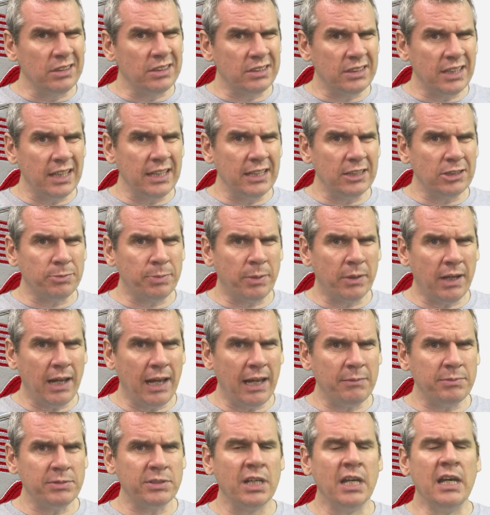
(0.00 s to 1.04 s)
states,
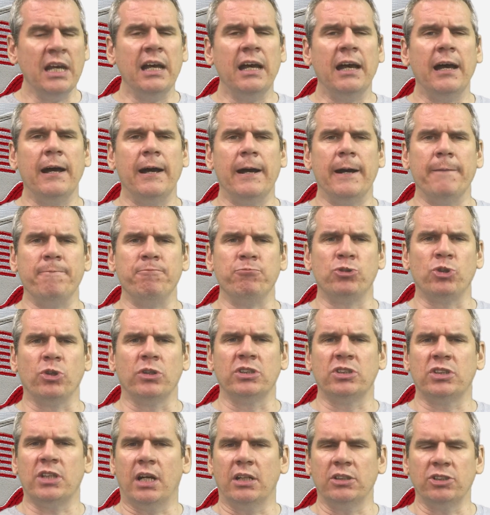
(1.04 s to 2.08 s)
perhaps. So the
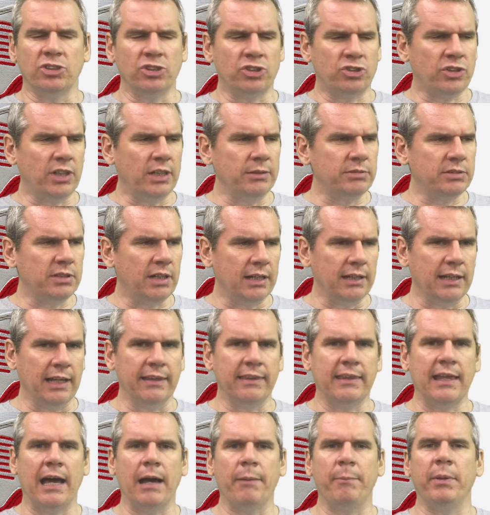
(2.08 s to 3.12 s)
stars and stripes start like
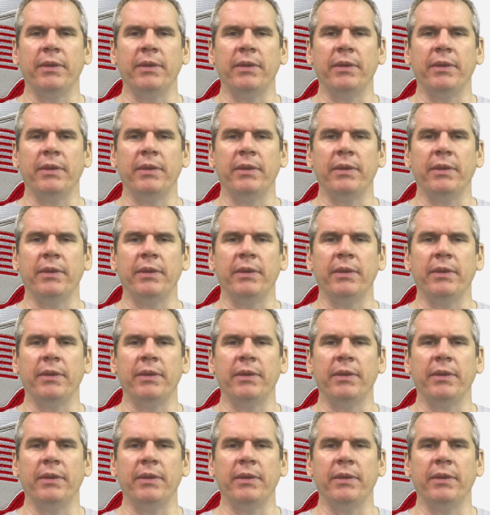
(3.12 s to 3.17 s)
that,